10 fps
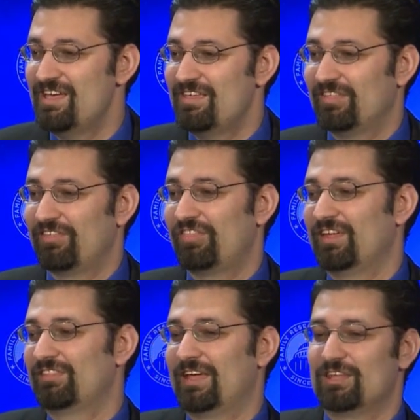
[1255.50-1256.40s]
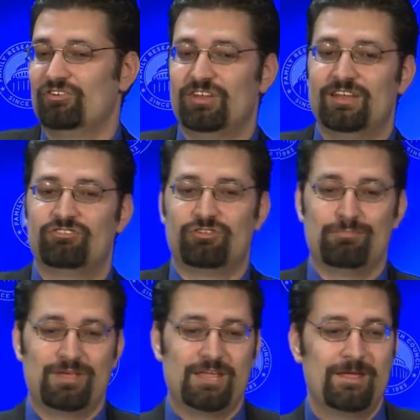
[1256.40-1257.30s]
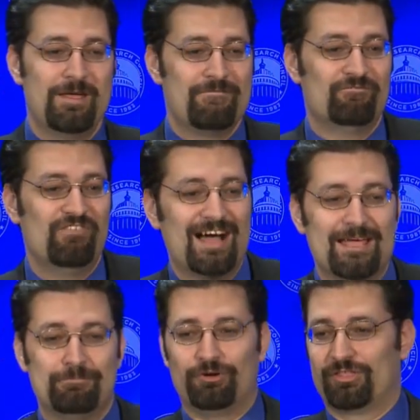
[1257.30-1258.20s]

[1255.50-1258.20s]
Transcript: They think that you need to be viable.